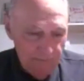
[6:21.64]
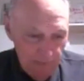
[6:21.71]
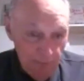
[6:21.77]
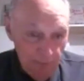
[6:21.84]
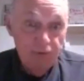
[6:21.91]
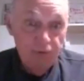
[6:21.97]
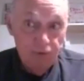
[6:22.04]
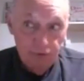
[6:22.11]

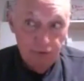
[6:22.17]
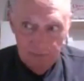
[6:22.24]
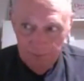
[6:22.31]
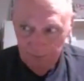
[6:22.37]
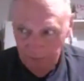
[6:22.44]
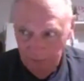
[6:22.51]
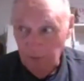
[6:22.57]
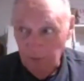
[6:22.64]
Bill
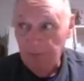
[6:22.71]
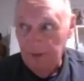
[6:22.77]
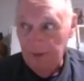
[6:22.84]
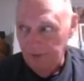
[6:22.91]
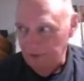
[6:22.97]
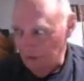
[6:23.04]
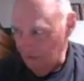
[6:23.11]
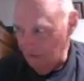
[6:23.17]

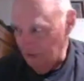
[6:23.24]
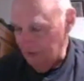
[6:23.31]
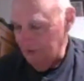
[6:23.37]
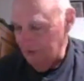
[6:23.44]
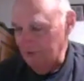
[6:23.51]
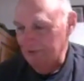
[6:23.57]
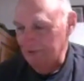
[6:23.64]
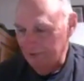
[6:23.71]
Behrens,
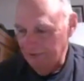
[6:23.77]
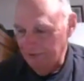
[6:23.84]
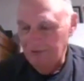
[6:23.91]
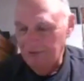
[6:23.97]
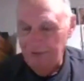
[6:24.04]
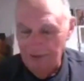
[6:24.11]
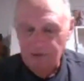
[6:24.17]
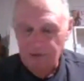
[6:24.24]
he
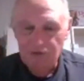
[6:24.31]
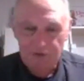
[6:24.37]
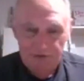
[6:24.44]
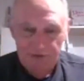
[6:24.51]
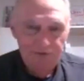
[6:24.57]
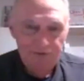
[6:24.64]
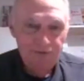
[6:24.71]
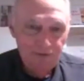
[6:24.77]

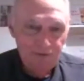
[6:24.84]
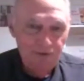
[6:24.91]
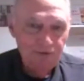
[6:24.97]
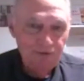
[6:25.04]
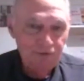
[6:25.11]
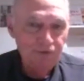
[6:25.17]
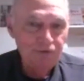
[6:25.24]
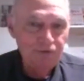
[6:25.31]
occasionally took
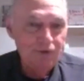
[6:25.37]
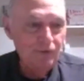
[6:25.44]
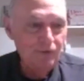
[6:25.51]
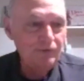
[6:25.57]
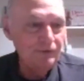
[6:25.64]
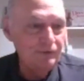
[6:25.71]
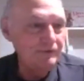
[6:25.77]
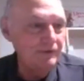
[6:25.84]

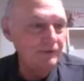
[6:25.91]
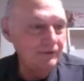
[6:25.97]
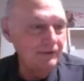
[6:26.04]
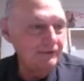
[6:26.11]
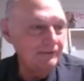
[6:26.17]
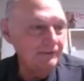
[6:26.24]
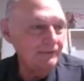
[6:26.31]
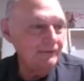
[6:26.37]
over on
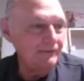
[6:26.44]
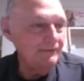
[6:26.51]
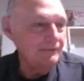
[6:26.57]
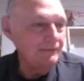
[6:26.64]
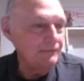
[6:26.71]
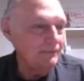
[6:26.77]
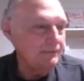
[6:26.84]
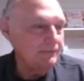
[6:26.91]

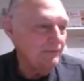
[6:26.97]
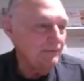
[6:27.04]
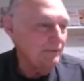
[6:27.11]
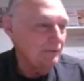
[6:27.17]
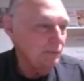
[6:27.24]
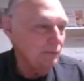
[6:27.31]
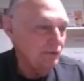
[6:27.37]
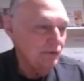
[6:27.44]

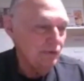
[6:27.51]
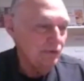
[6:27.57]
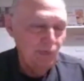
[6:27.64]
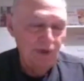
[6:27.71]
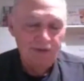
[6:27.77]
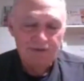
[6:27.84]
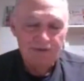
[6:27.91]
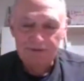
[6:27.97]
a once in a
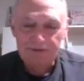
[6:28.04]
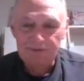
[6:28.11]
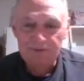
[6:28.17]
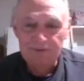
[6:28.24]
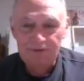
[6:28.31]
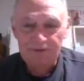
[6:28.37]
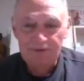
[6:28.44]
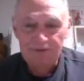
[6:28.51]
while to
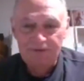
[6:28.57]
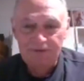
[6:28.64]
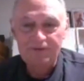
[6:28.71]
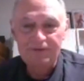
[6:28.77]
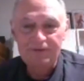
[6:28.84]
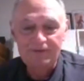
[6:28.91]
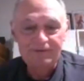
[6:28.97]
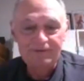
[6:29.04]

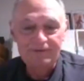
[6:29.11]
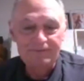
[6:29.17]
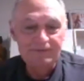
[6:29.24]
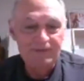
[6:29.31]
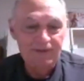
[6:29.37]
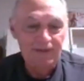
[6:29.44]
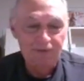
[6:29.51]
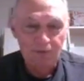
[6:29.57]

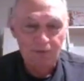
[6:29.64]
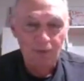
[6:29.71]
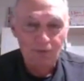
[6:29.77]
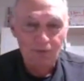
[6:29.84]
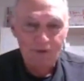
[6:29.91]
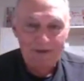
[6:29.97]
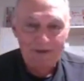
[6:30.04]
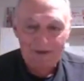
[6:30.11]
take care of the
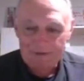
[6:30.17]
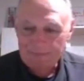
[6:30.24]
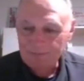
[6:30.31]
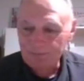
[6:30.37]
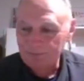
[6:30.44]
bowling alley.